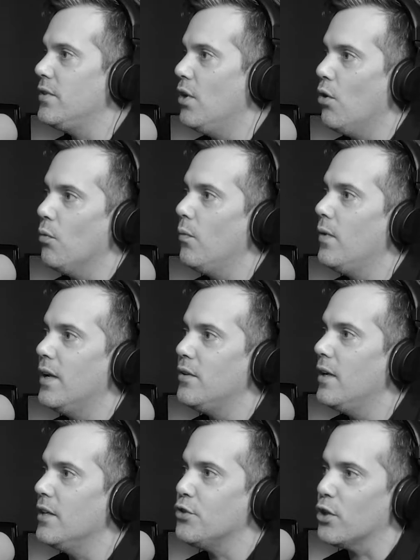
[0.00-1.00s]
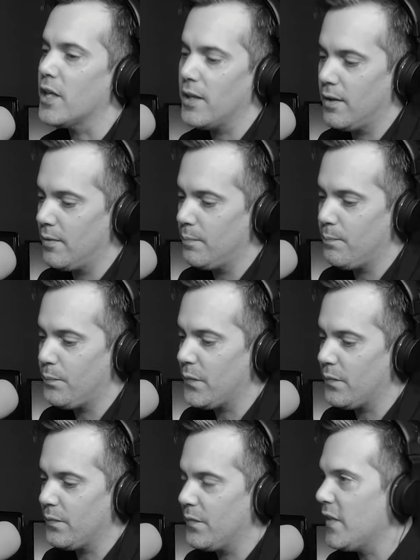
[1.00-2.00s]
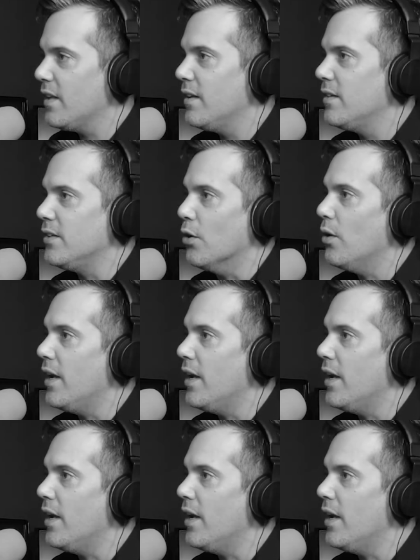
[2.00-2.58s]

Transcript: you know, it took, you know,